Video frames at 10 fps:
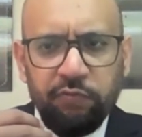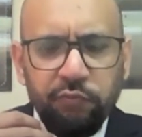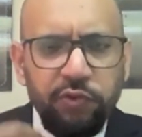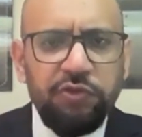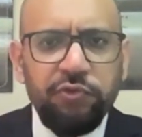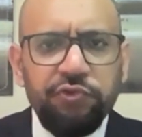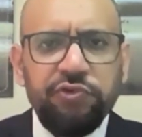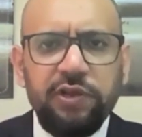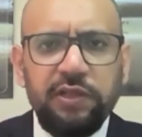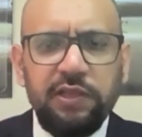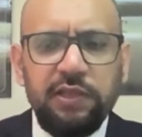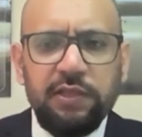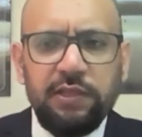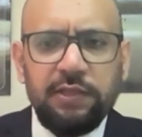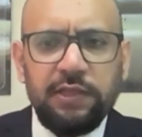we usually
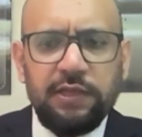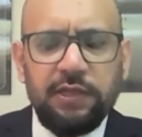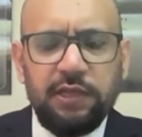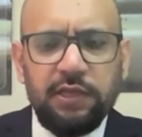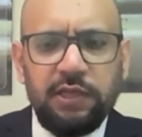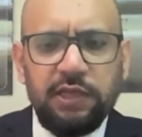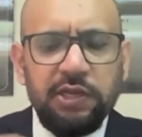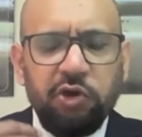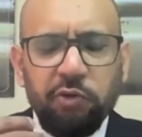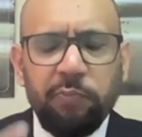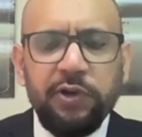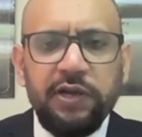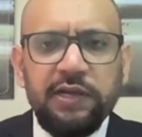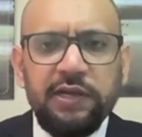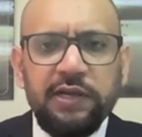
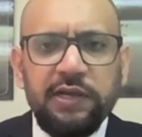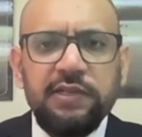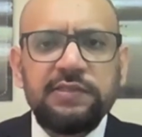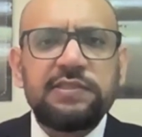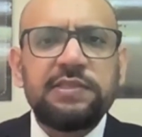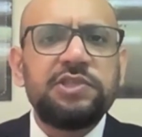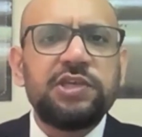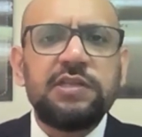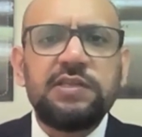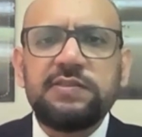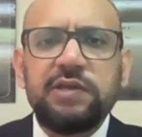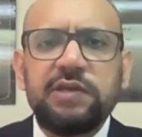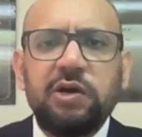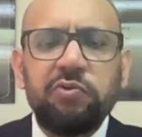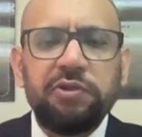incorporate some Chinese
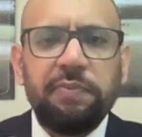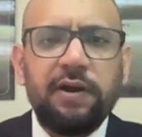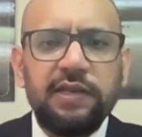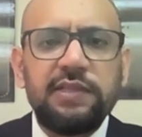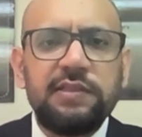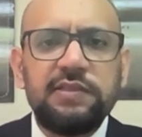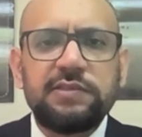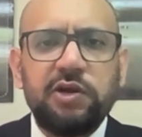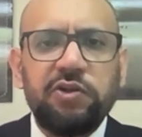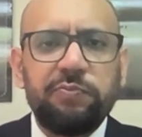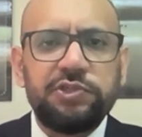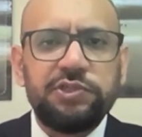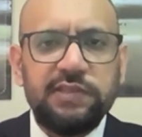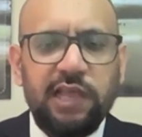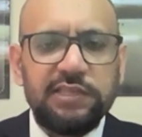counterpart in these kind of projects
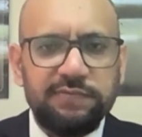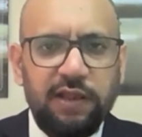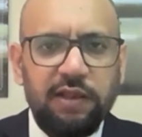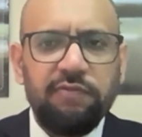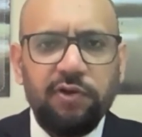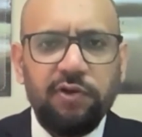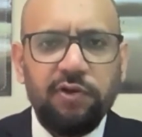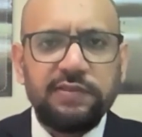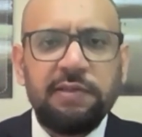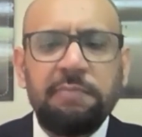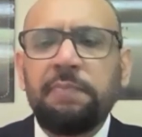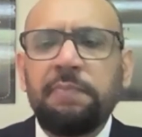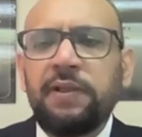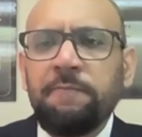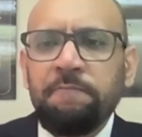as well. For example,
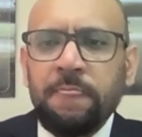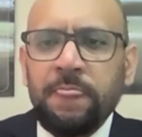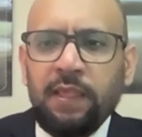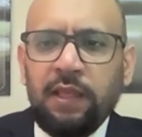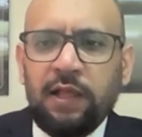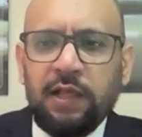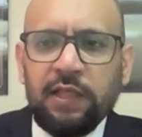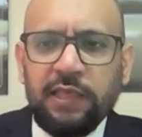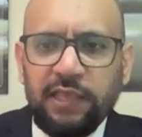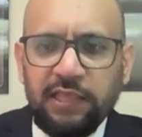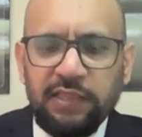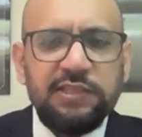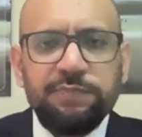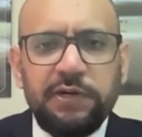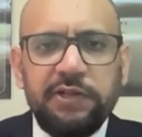in this
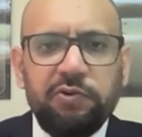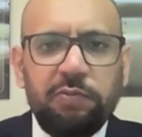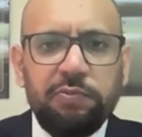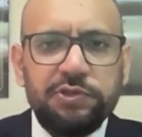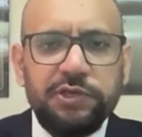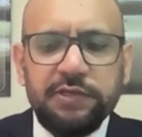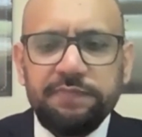particular project,